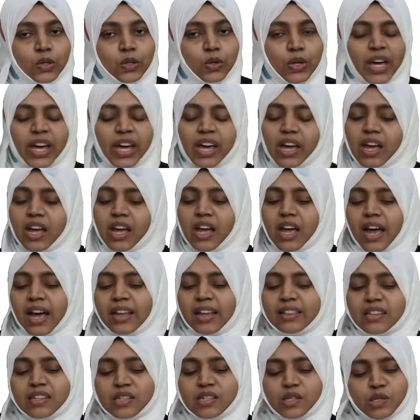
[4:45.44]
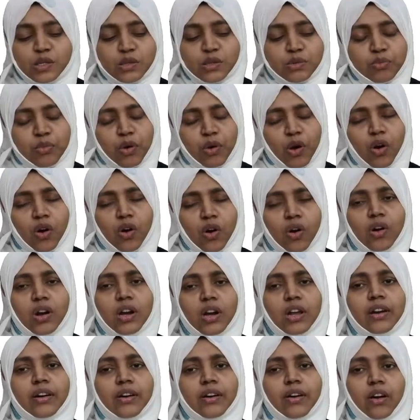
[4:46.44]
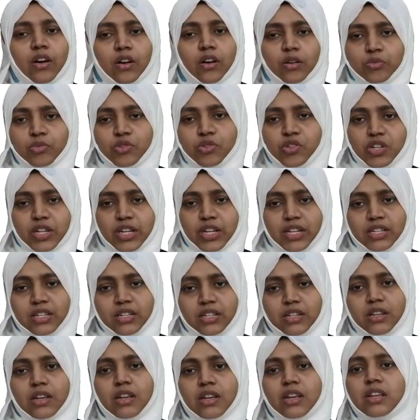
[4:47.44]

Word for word: Okay, and the smaller object,